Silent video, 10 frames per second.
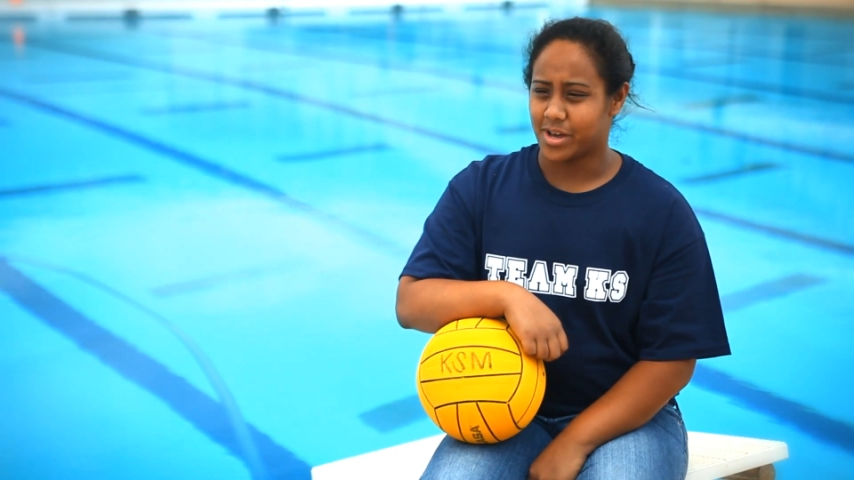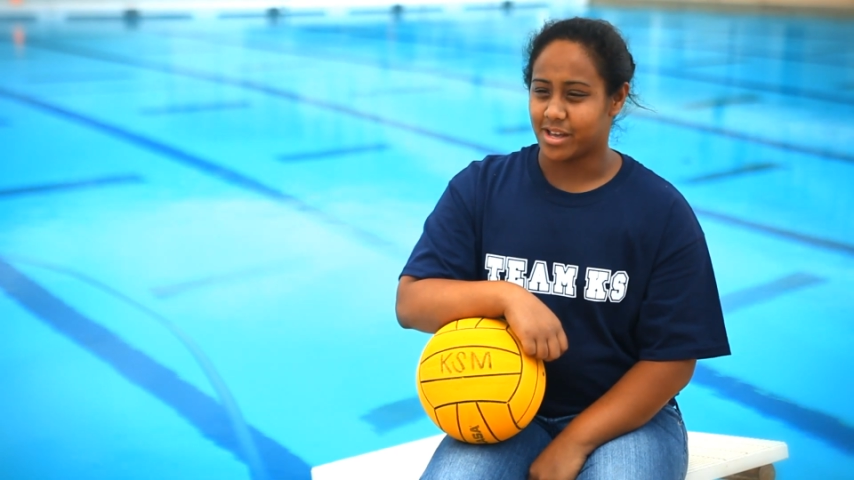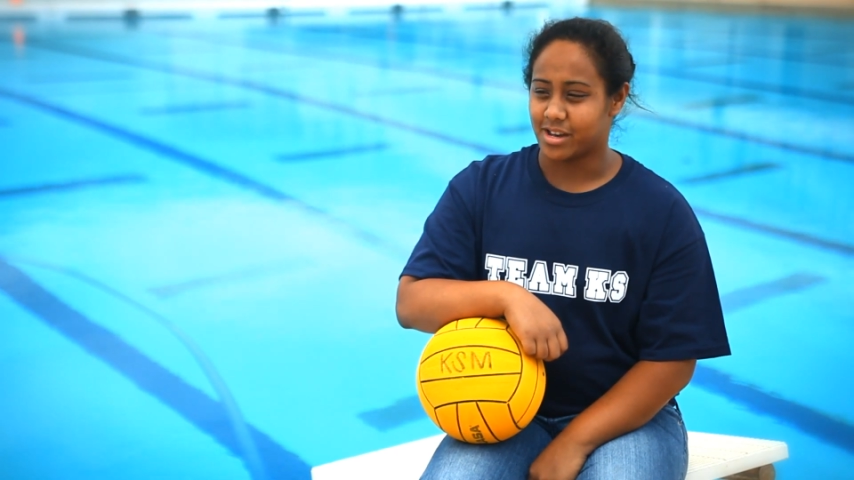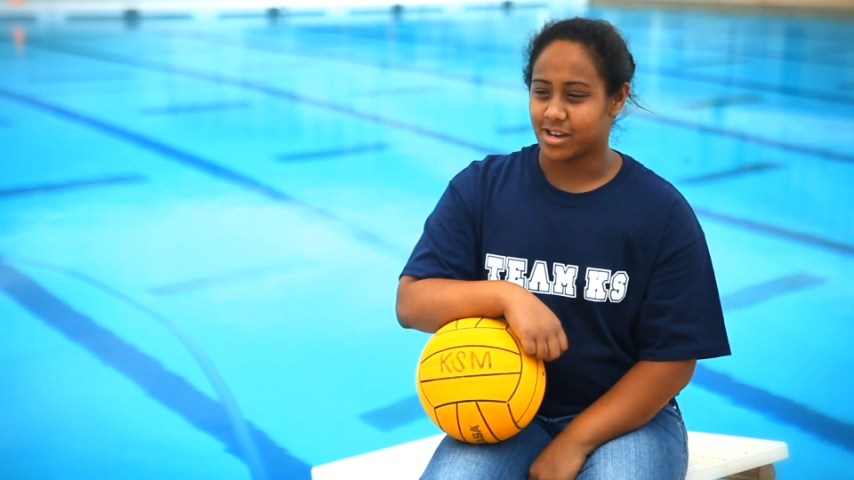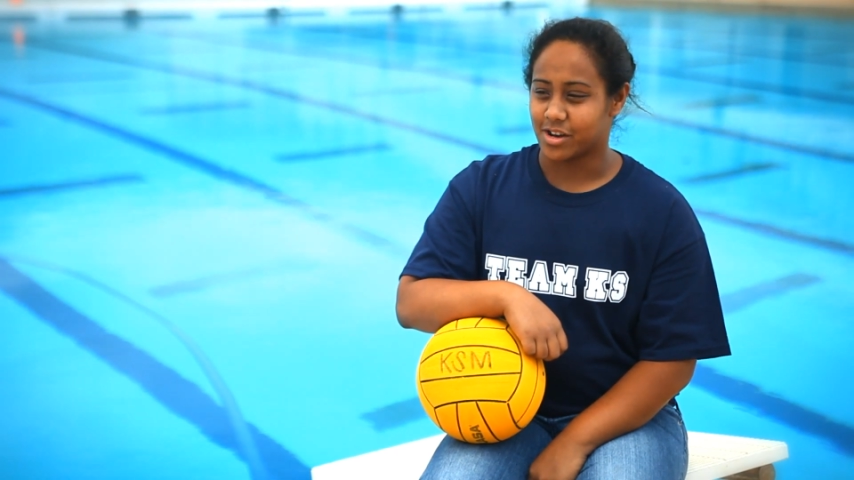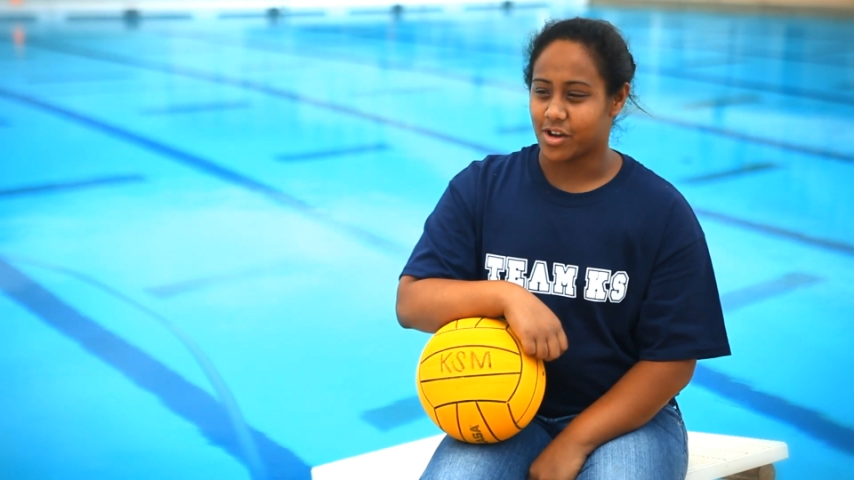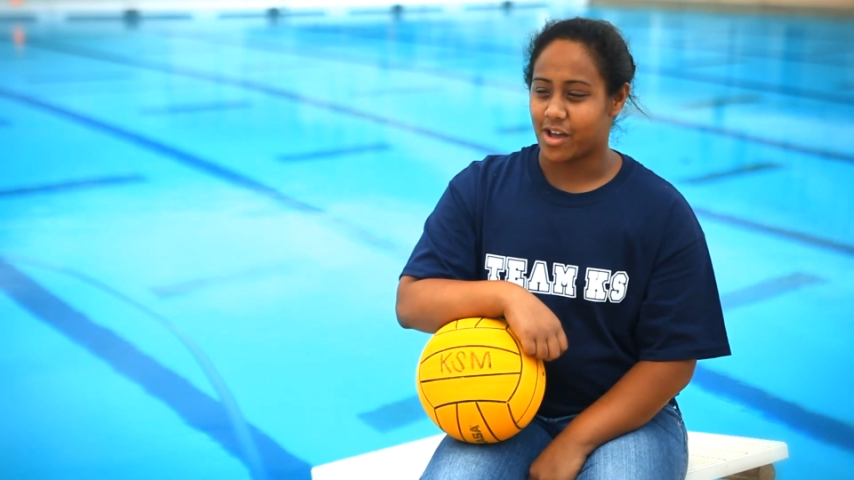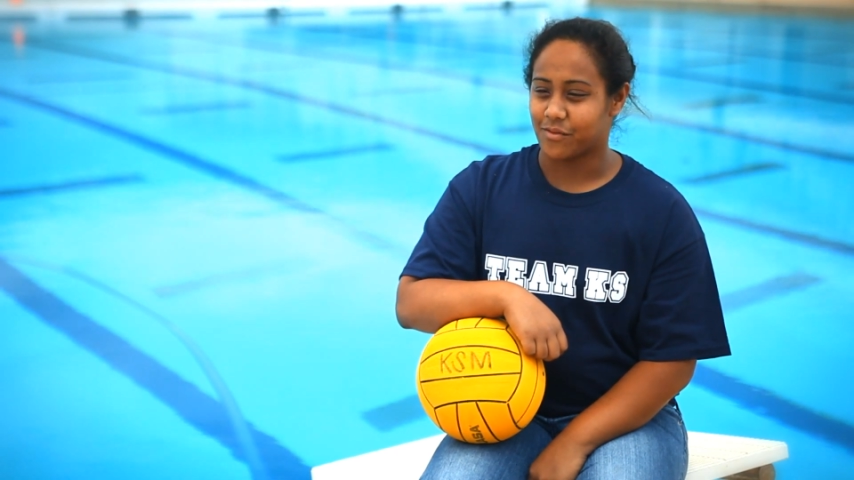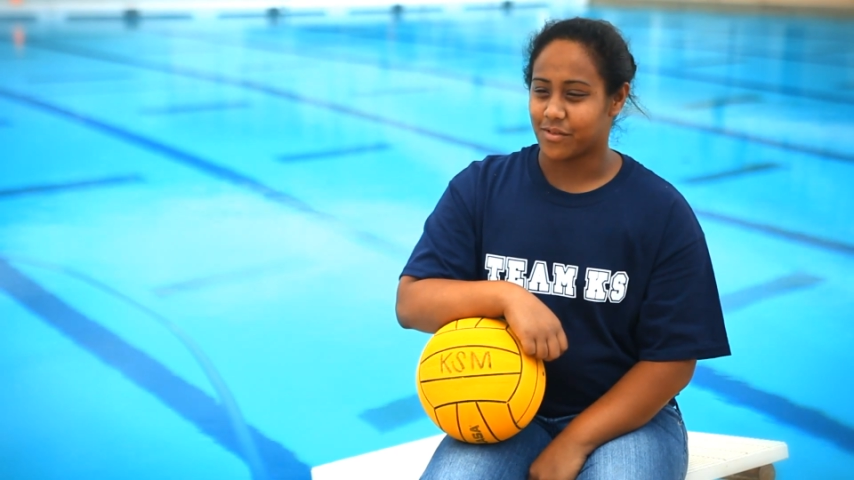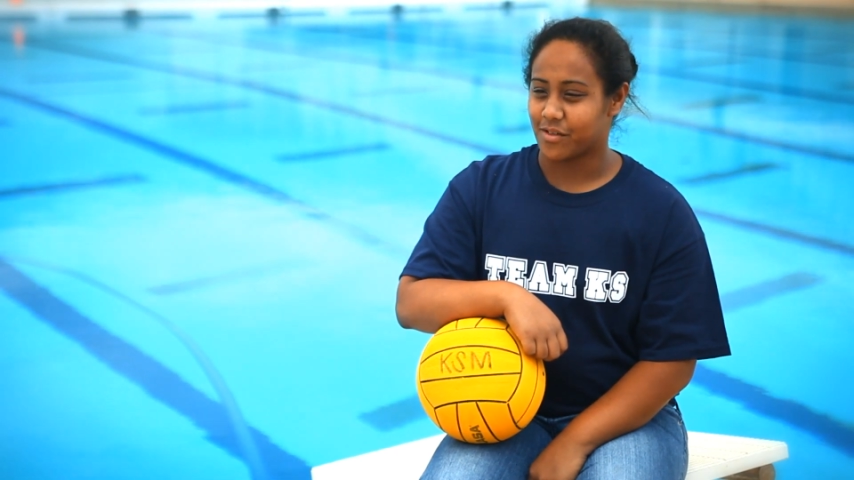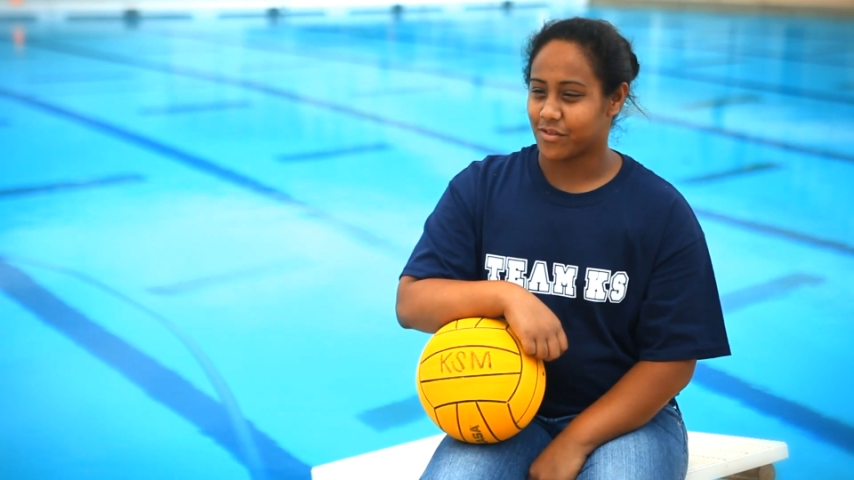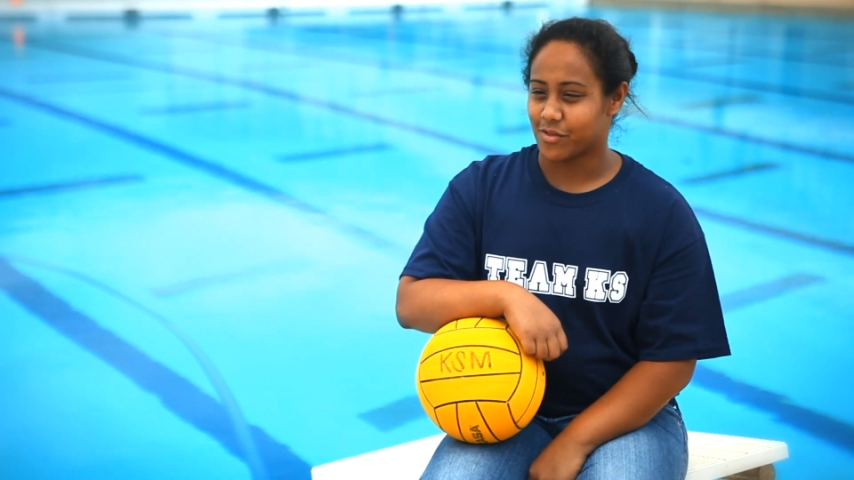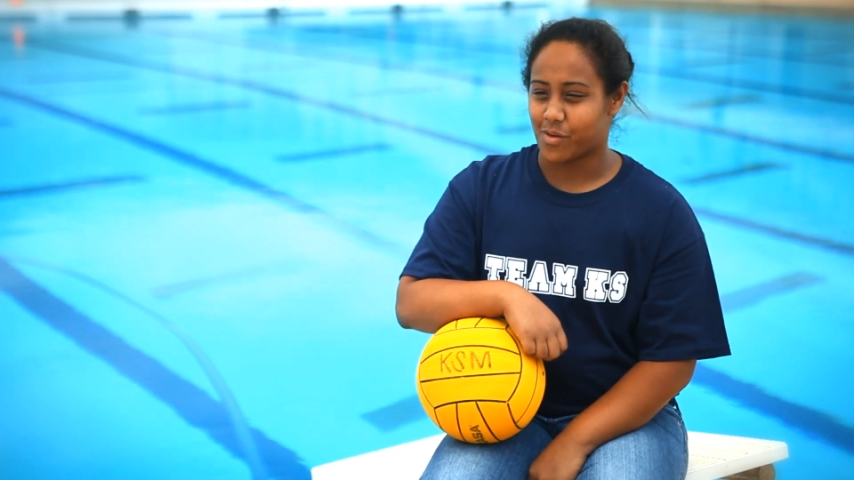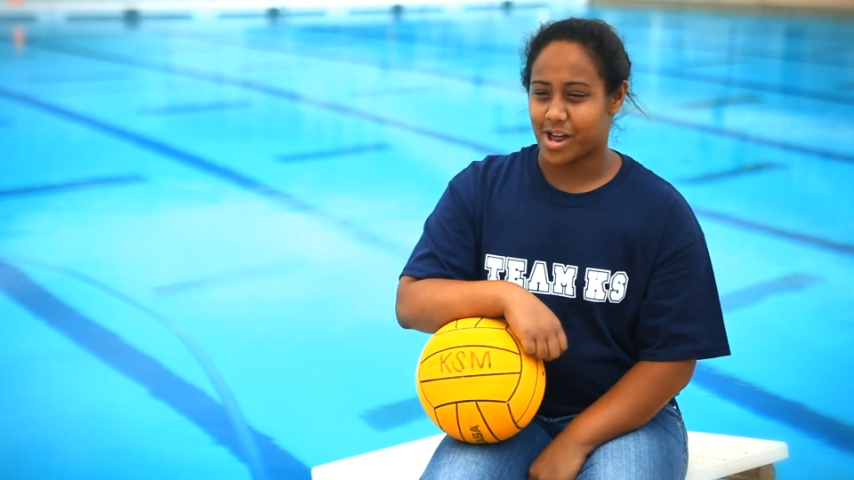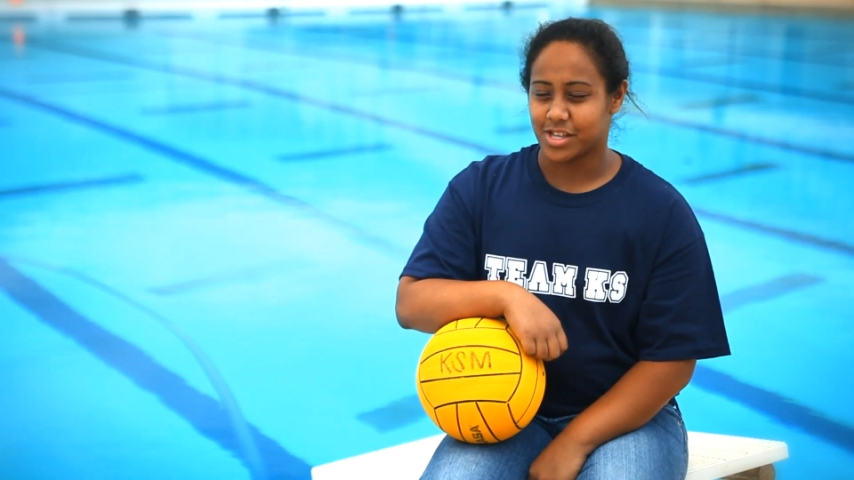but you know, I've
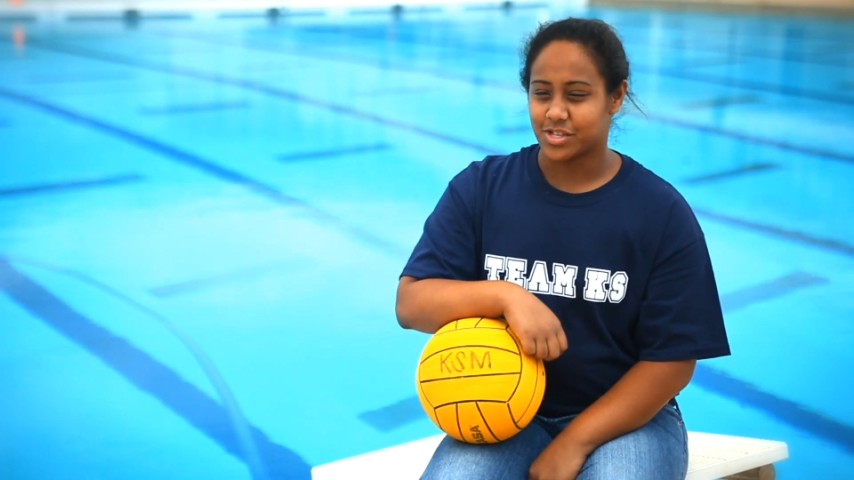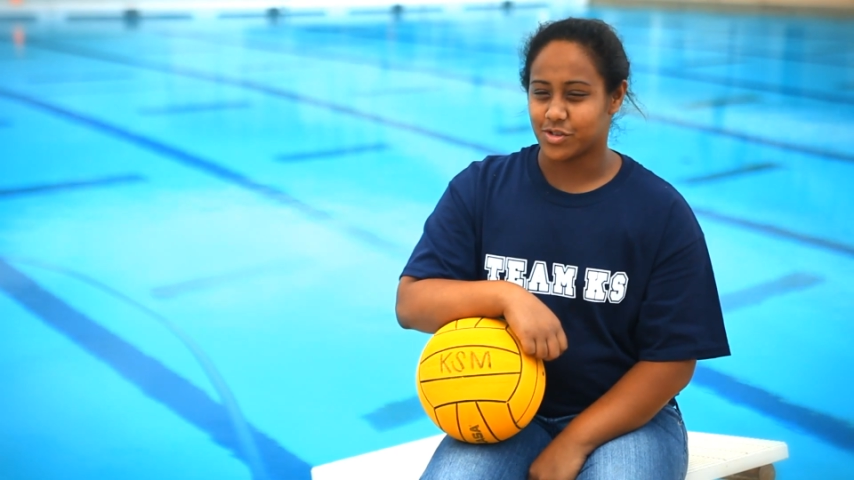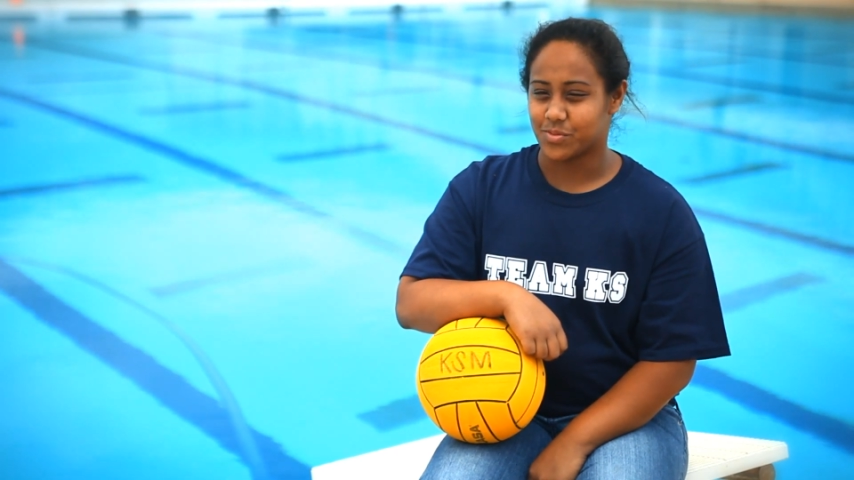never wanted